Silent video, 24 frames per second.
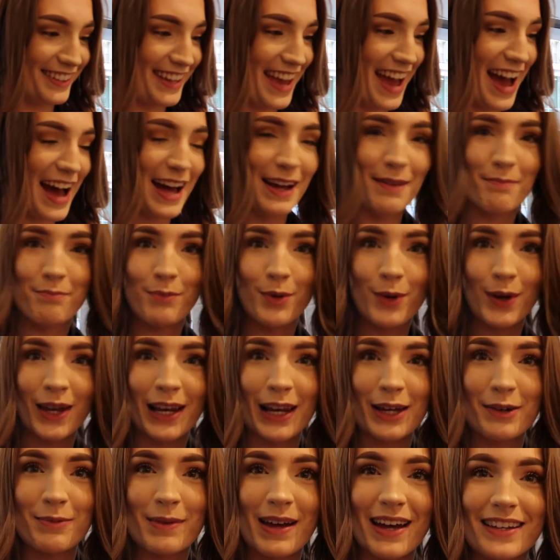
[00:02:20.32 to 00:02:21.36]
yeah, doing
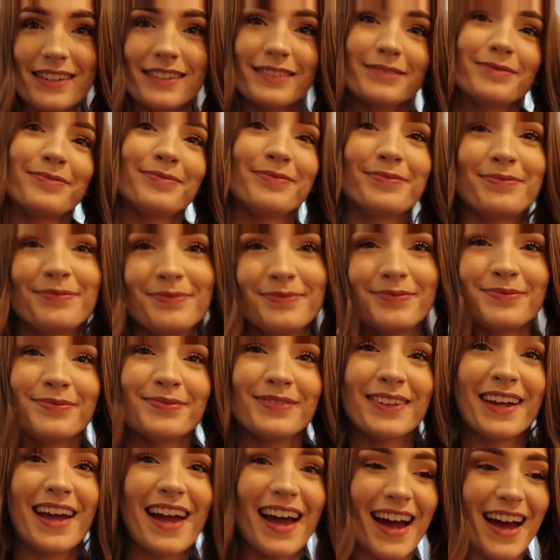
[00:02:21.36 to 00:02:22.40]
a little bit.
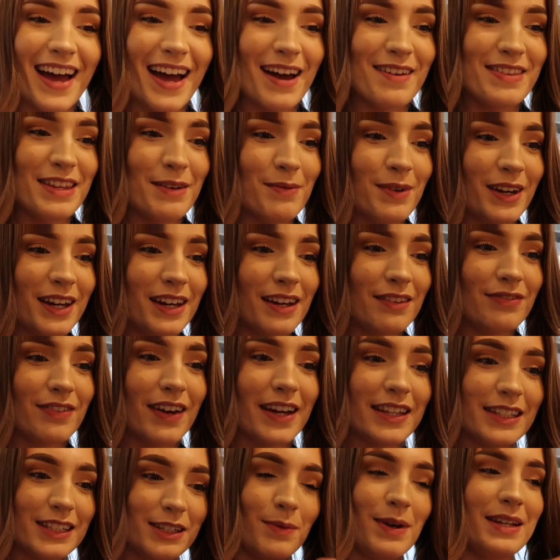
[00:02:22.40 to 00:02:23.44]
And then we're going to
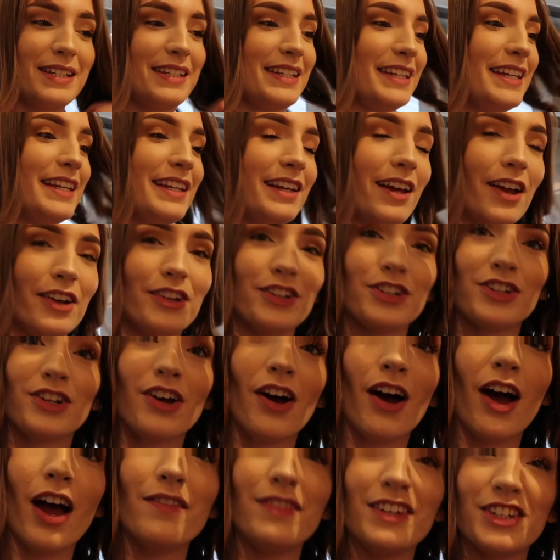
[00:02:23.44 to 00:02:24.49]
find somewhere to eat lunch.
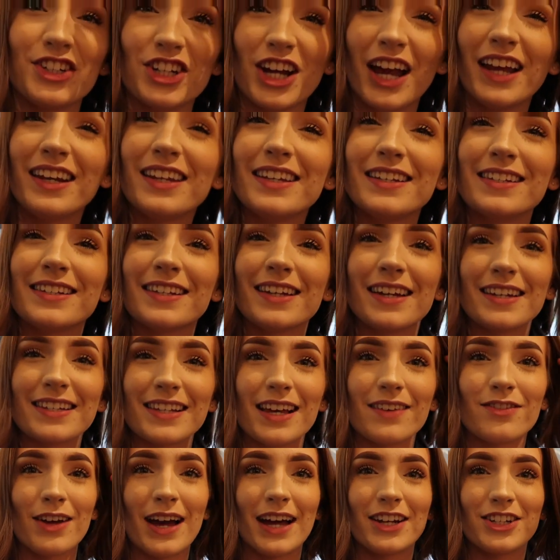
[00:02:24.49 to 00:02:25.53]
Hopefully Chinese
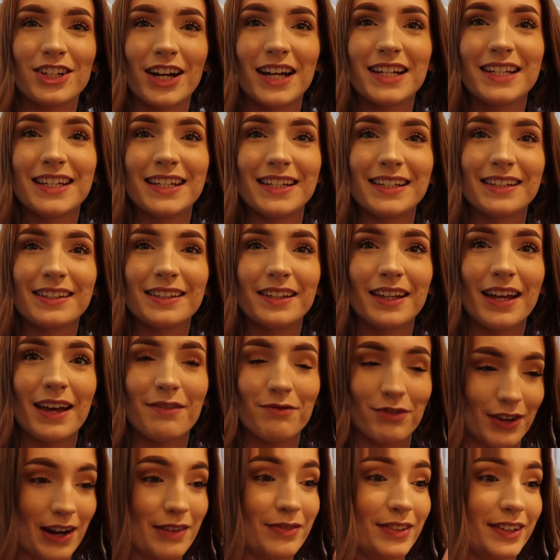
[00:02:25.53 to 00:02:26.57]
because I've not had Chinese
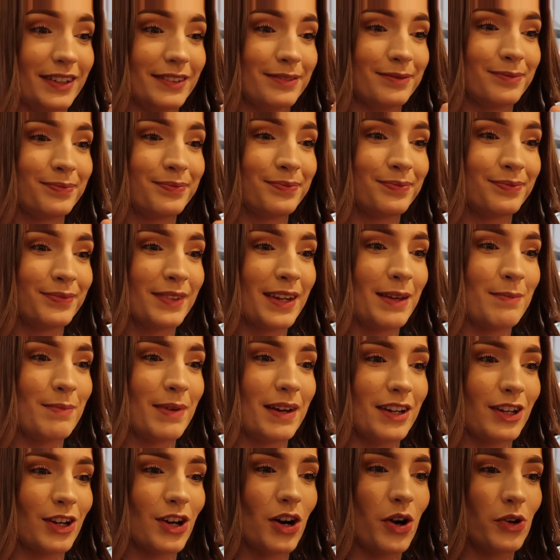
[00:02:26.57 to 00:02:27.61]
in forever.
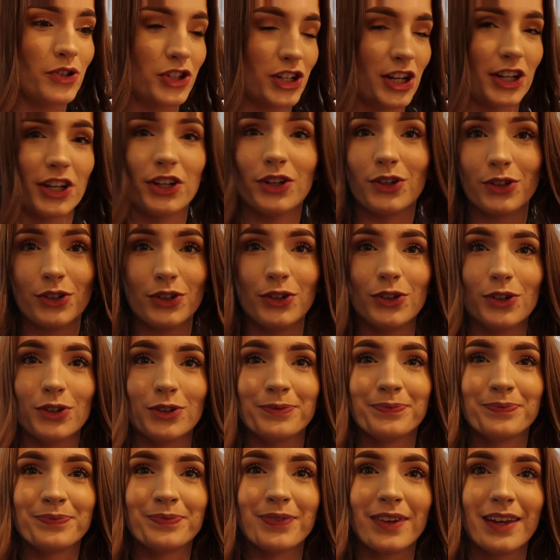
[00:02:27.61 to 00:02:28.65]
But Nicole's looking on Google.
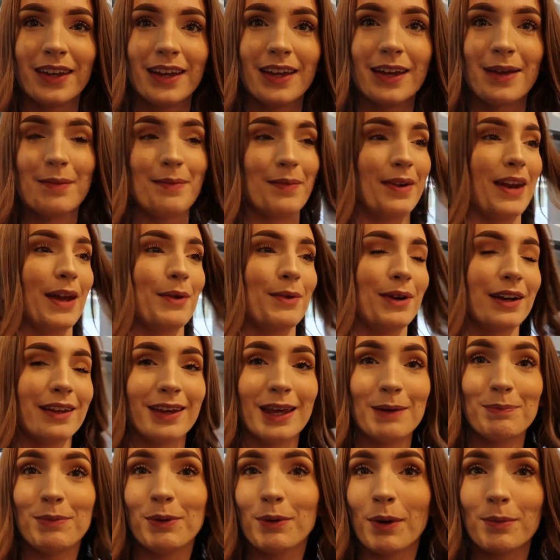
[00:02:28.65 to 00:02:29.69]
So we'll
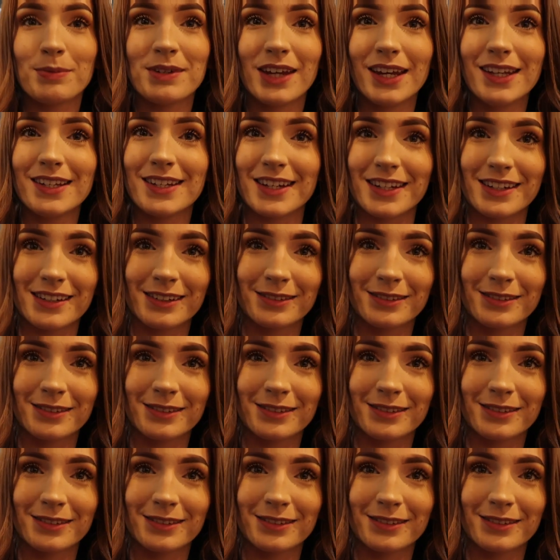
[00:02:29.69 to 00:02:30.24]
keep you updated